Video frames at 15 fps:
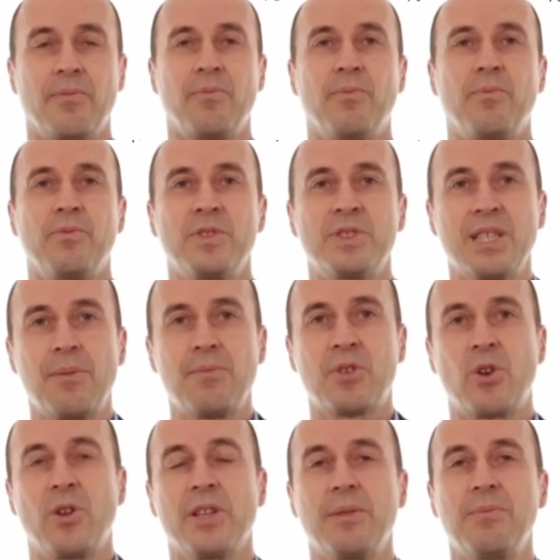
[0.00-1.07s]
Some
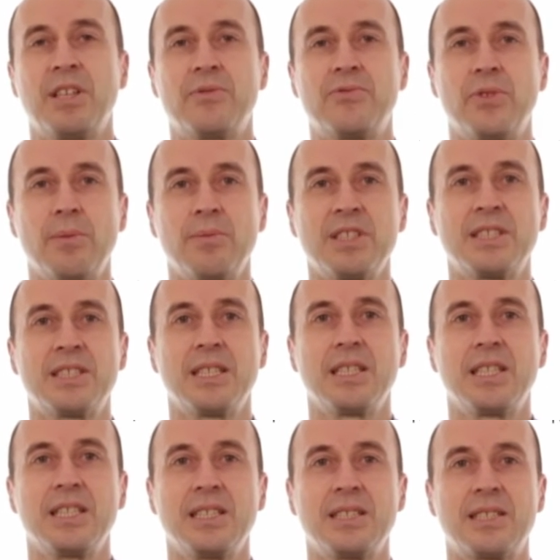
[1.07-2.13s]
call them informal
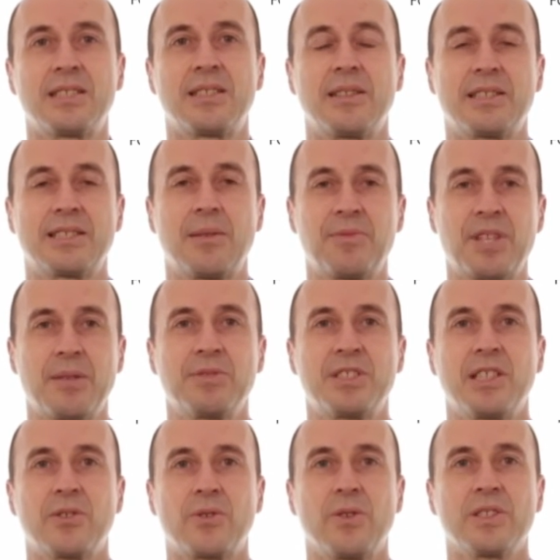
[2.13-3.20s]
cities, sometimes they
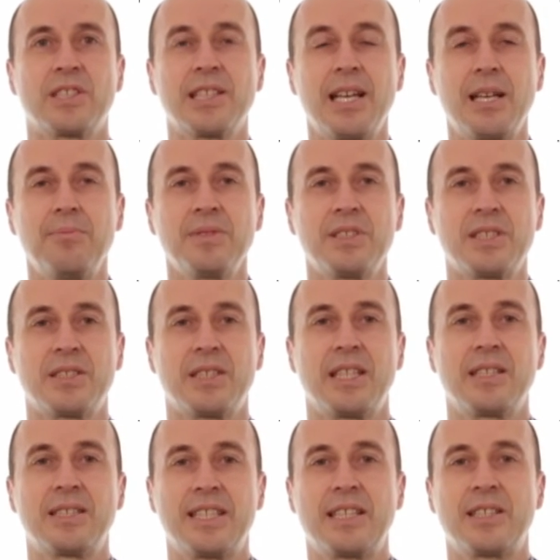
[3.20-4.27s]
are called slums,
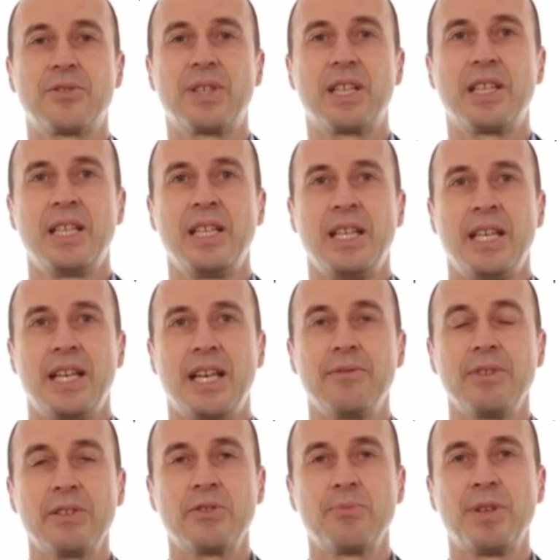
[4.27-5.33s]
etc. And we
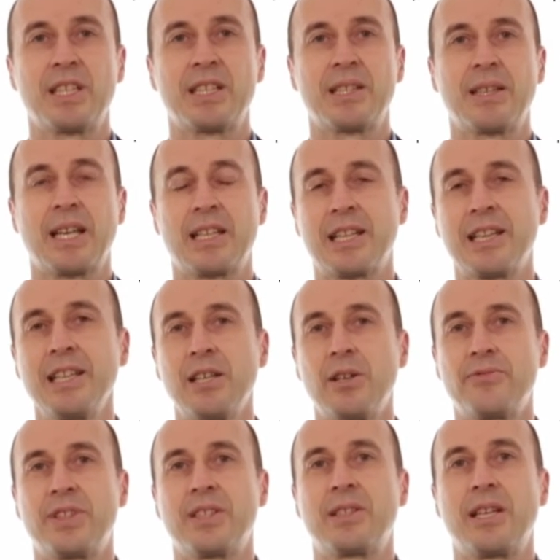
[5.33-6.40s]
have to be clear of
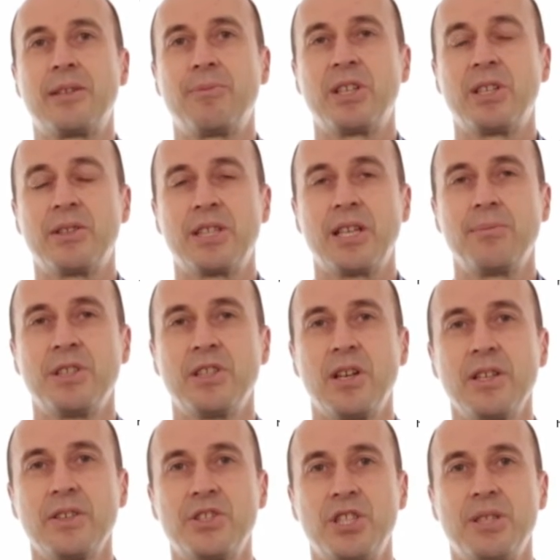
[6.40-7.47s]
the
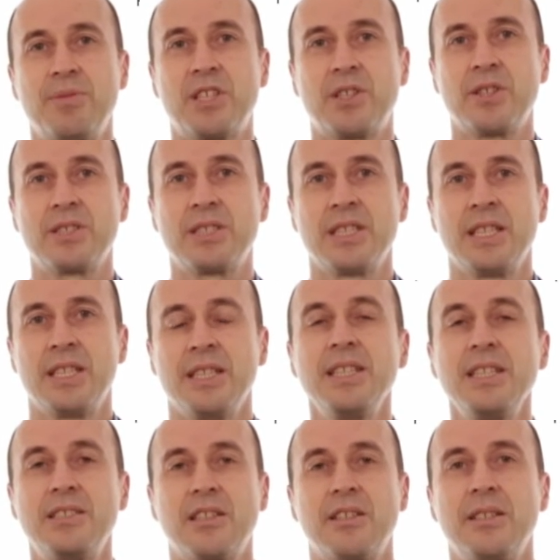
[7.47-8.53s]
terminology, because
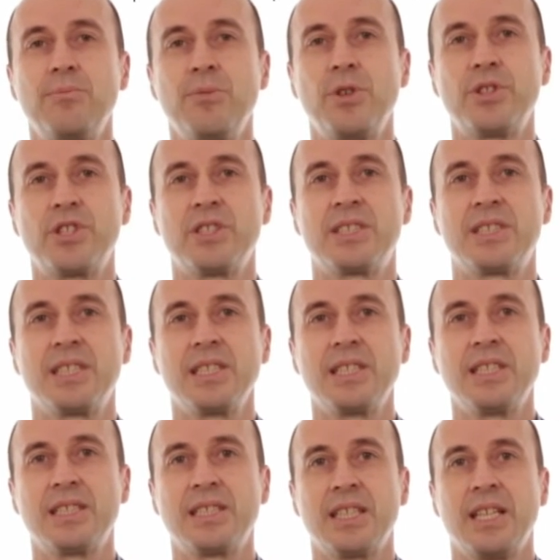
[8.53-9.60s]
these are emergent
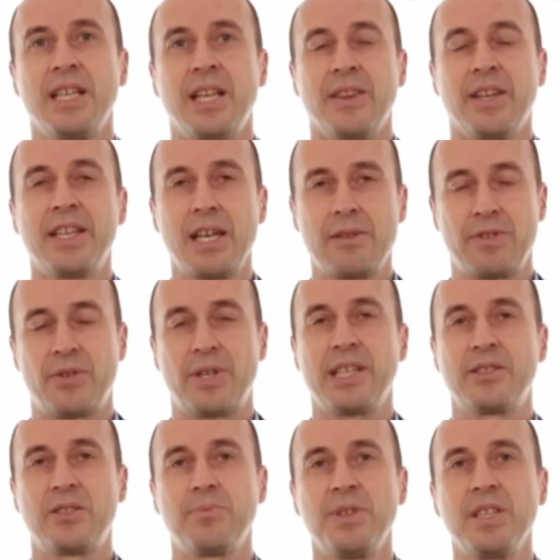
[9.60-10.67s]
cities that have a right
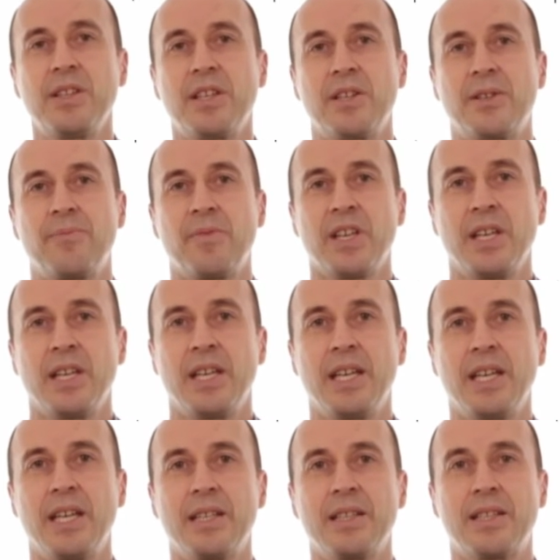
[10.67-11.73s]
to be there.
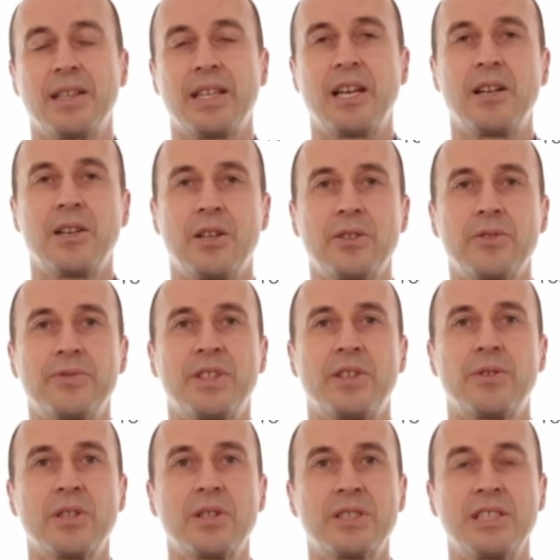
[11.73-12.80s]
And there are a lot of
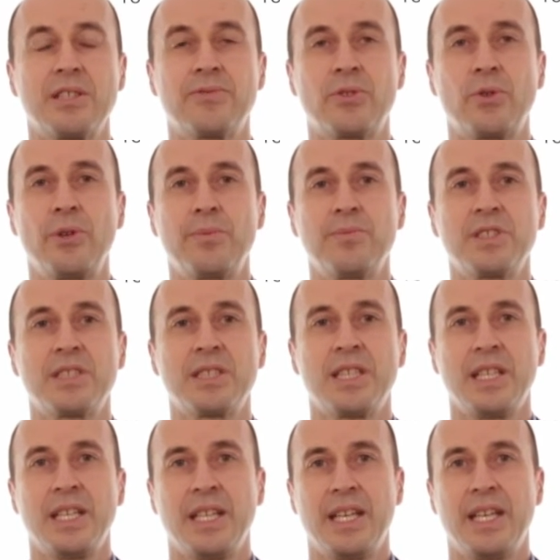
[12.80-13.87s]
derogative terms,
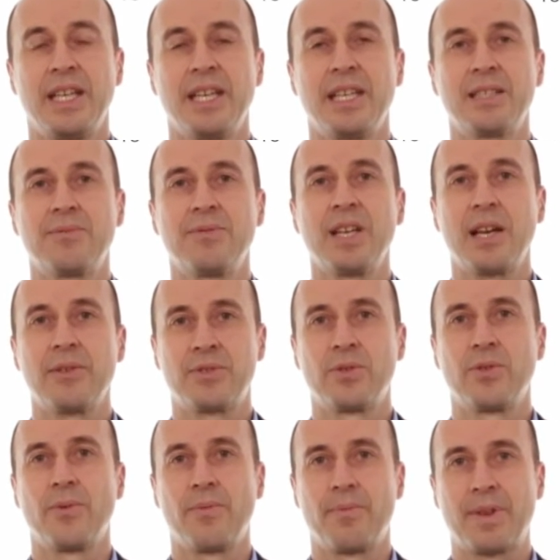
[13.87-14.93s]
and we have
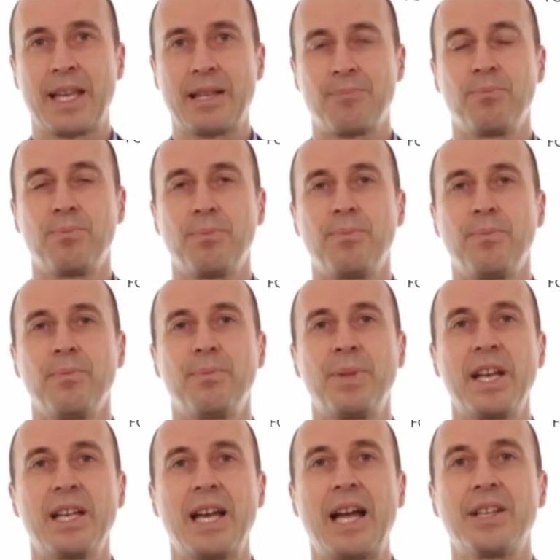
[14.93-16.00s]
to get
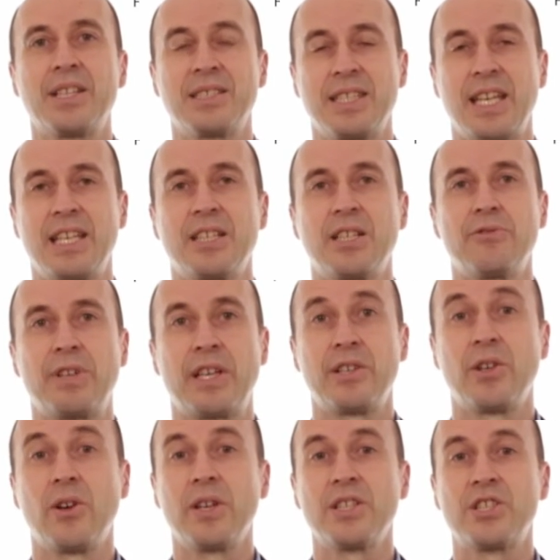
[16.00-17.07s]
better understanding of our
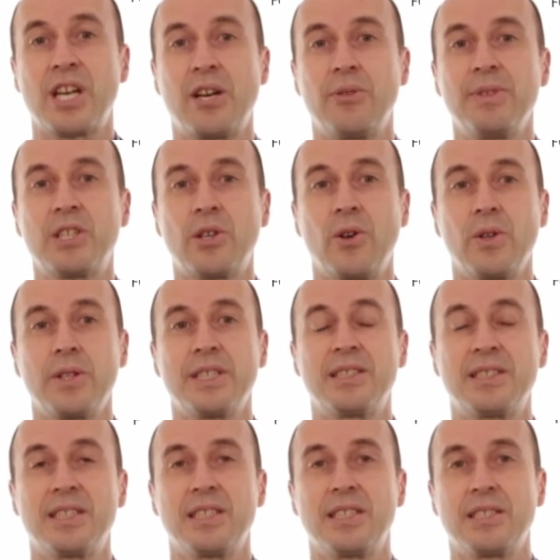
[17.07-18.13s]
knowledge how we call these
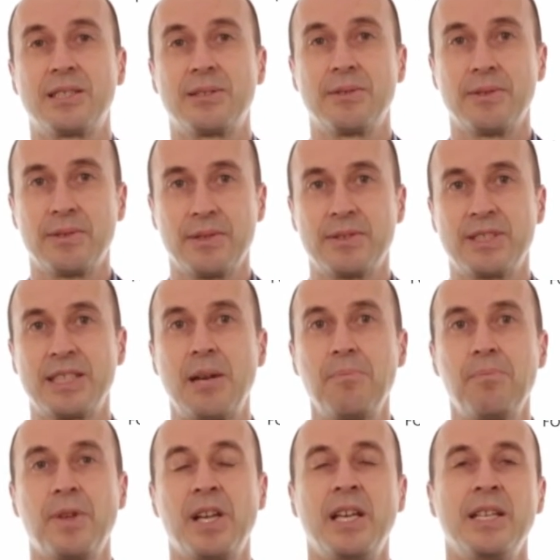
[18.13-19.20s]
cities. Some
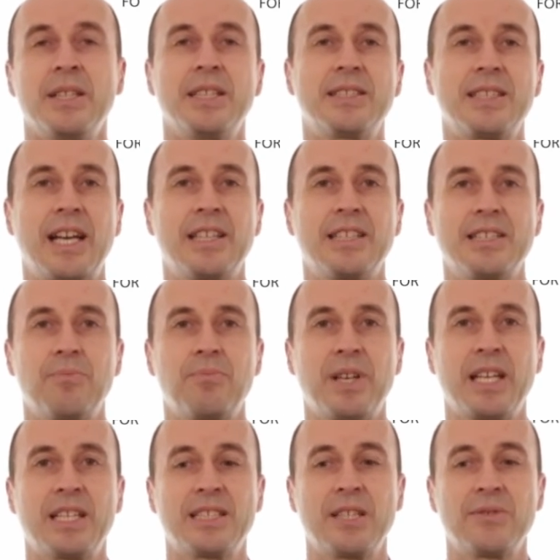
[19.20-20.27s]
designers and
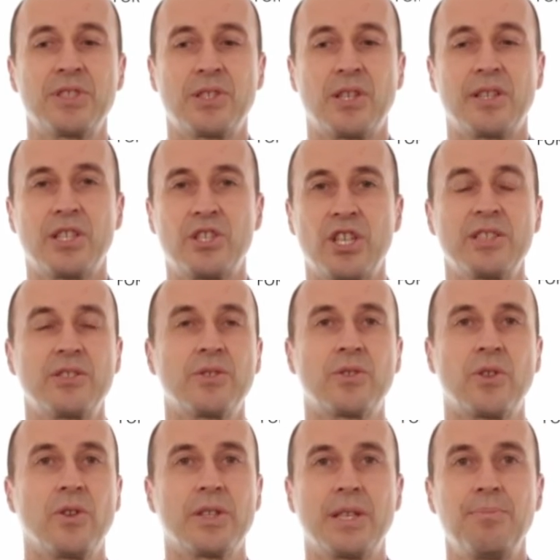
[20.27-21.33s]
planners have started just to
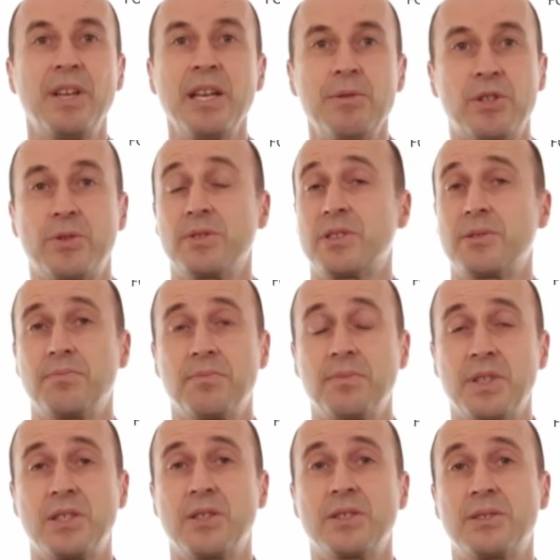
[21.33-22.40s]
call them neighborhoods,
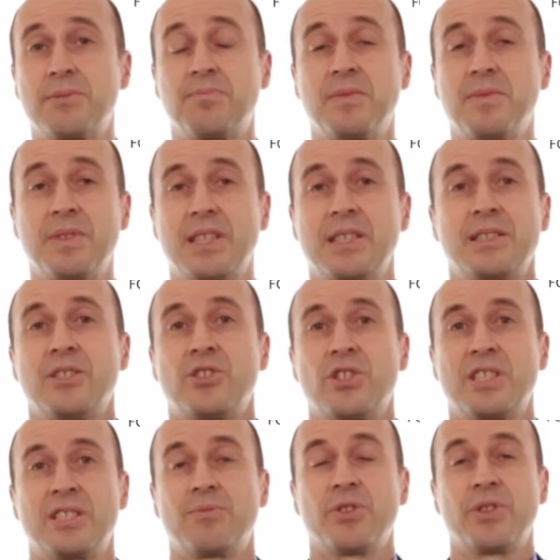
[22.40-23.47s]
because this is
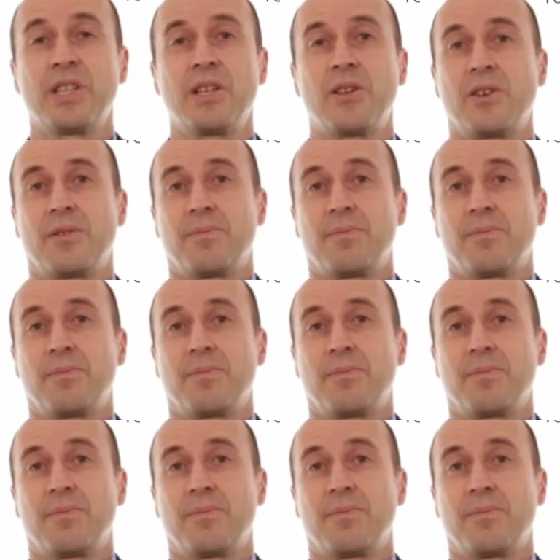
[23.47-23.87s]
just what they are.